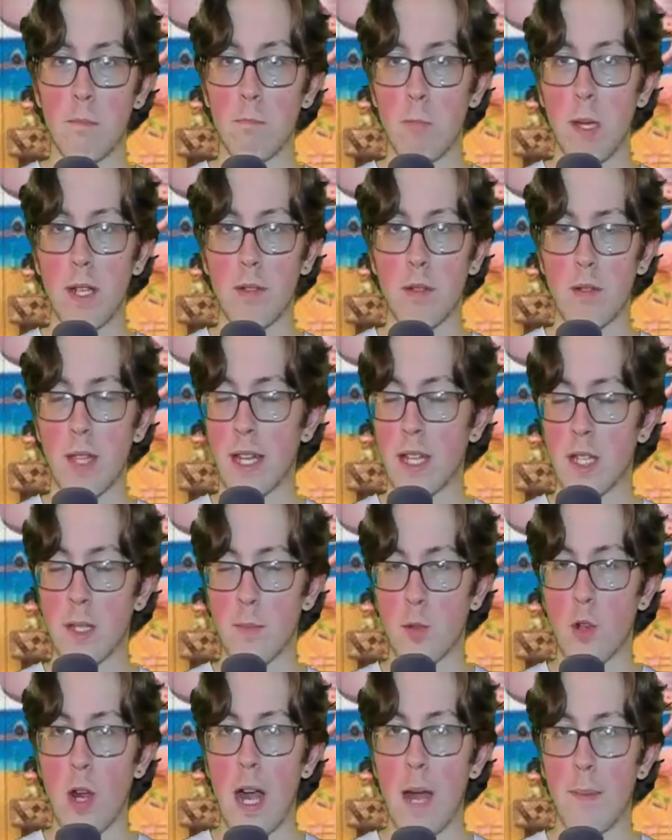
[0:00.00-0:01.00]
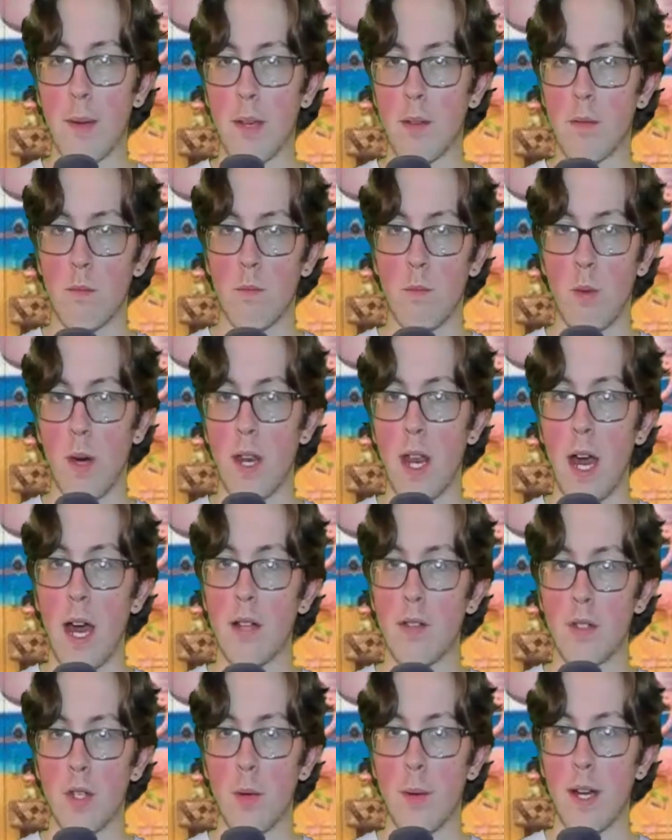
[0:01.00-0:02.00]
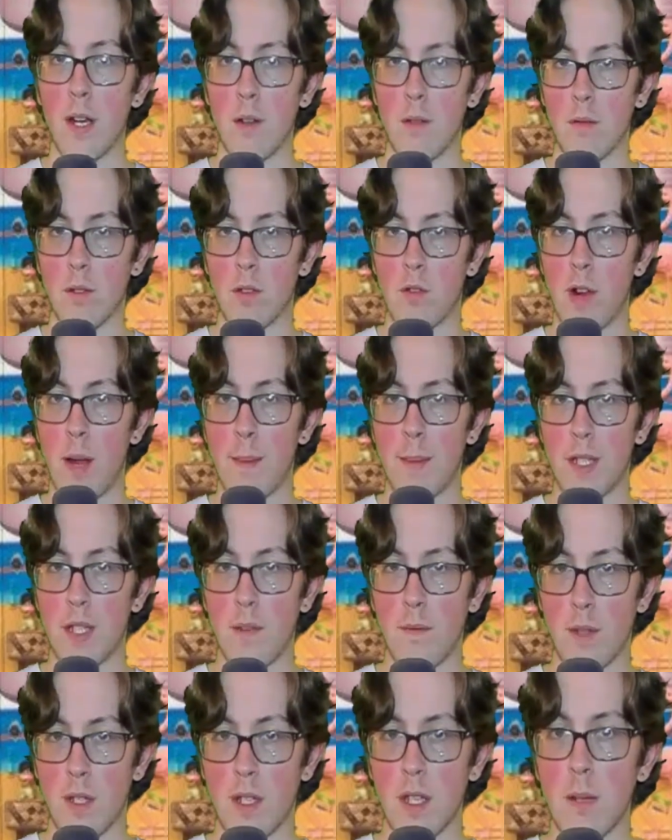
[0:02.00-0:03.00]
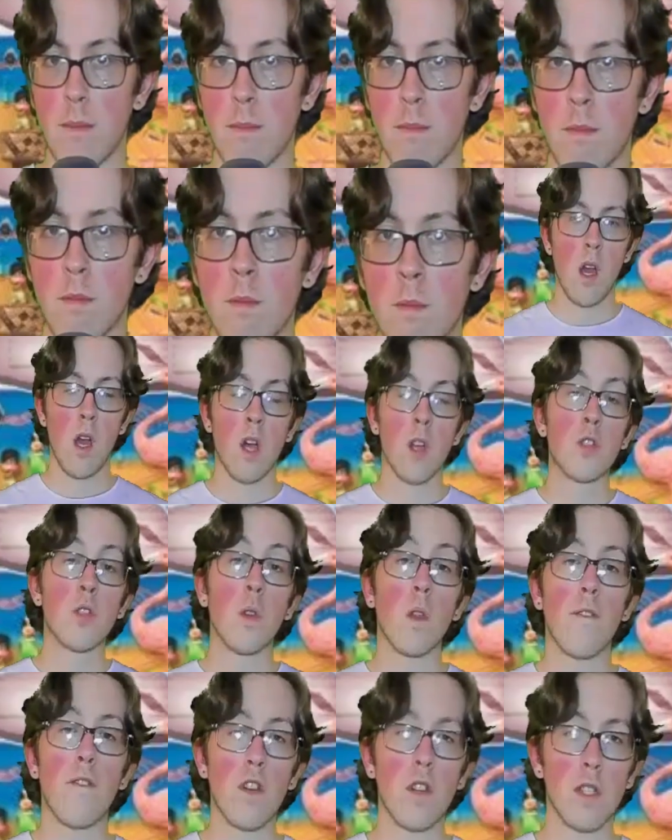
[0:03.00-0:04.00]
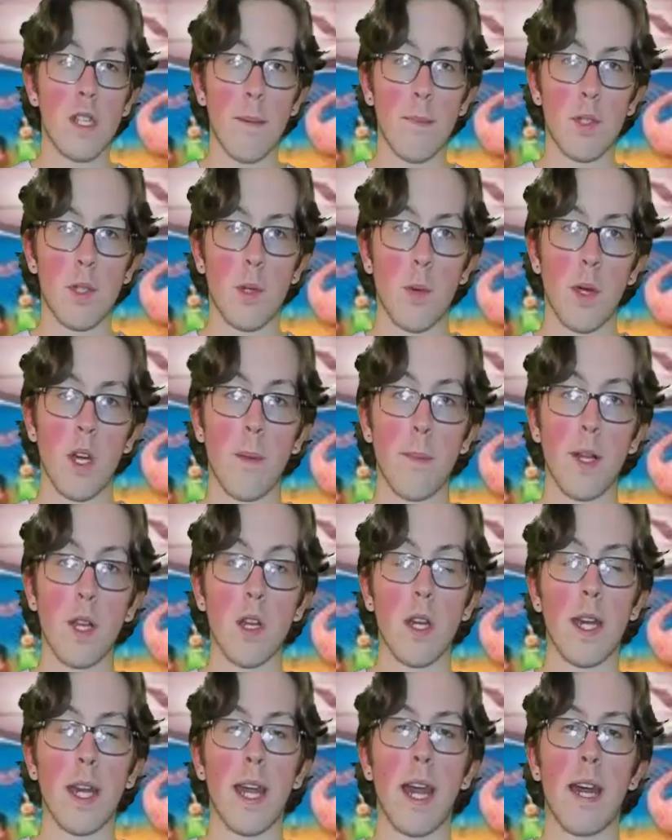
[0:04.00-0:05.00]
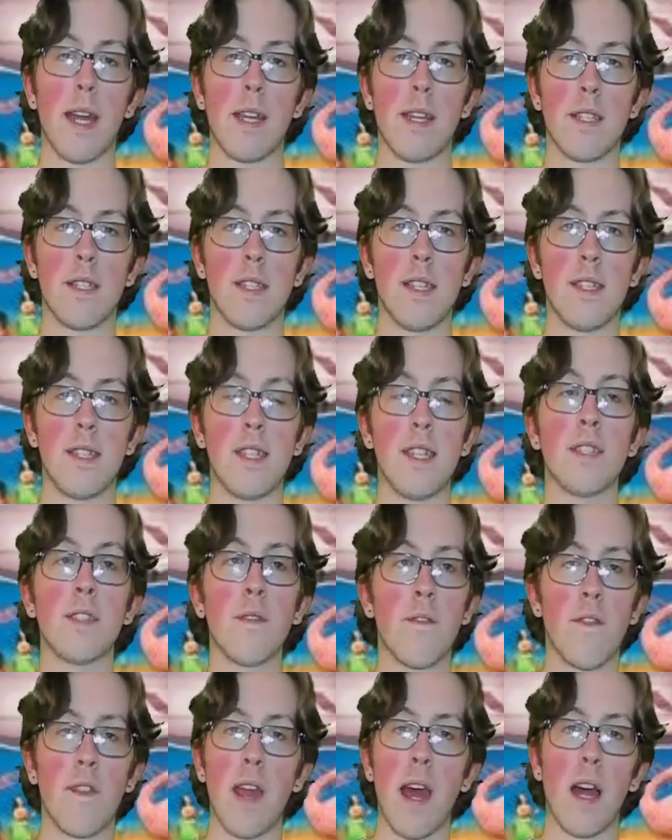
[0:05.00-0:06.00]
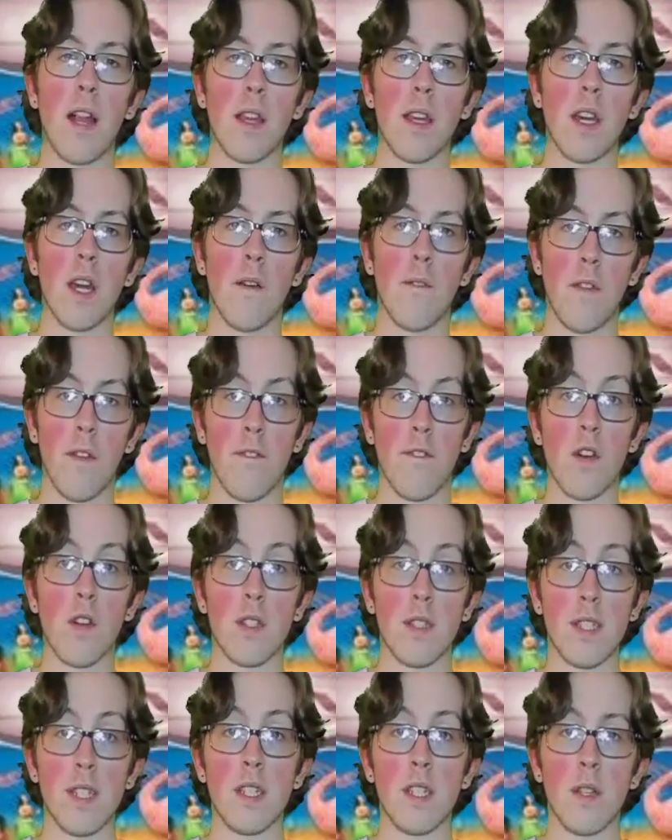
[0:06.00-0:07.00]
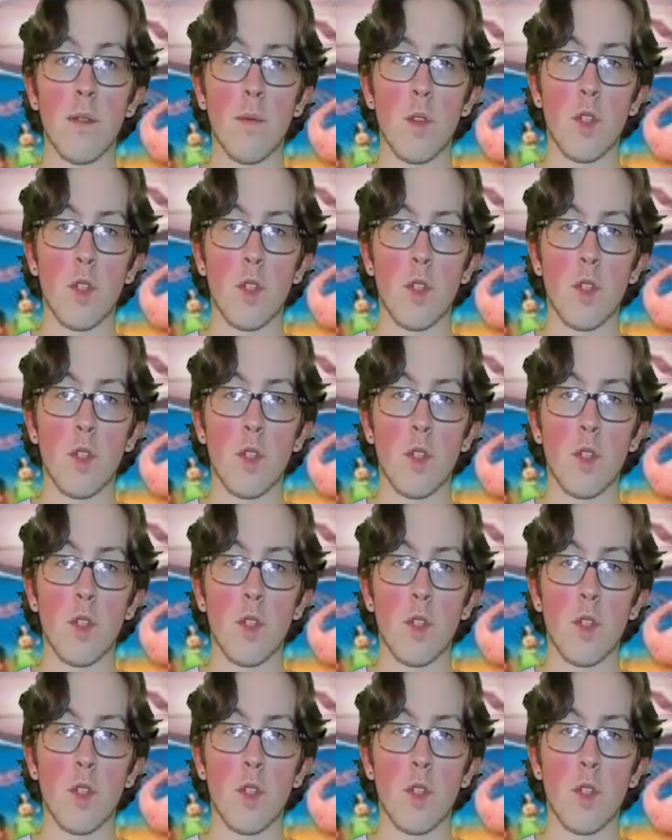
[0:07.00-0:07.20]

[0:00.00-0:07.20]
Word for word: and like subscribe and whatnot so I don't cry myself to sleep. So the first episode we're going to be looking at is the season finale of the first season of the